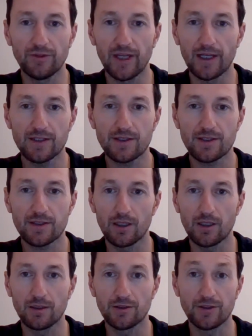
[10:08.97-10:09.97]
DEX,
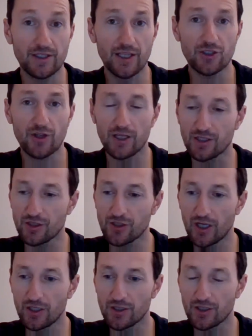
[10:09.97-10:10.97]
decentralized
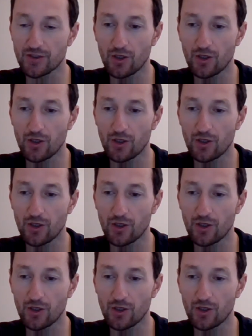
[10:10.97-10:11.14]
exchanges.